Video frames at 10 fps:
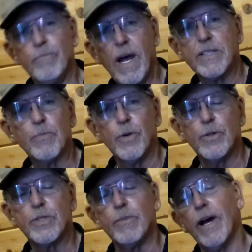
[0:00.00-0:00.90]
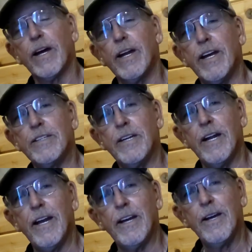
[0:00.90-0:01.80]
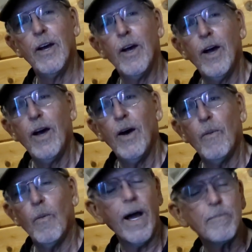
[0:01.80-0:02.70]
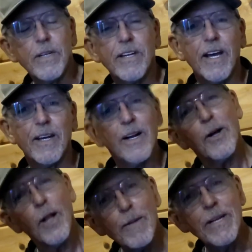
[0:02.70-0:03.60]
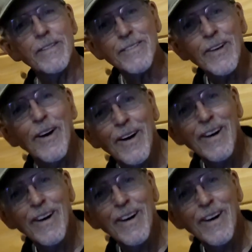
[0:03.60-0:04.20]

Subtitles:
mass-produced it back in 1880? Why, I'd be taking the Clemens.